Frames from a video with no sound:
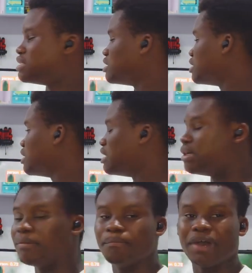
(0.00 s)
the
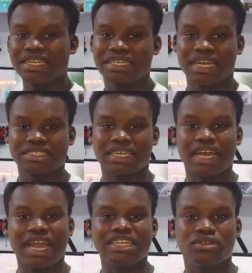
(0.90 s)
bad guys are
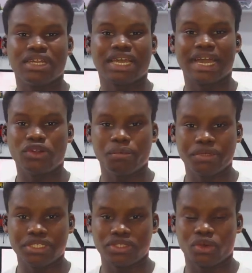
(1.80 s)
hiding under
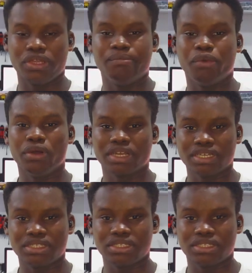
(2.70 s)
canopies or in bunkers.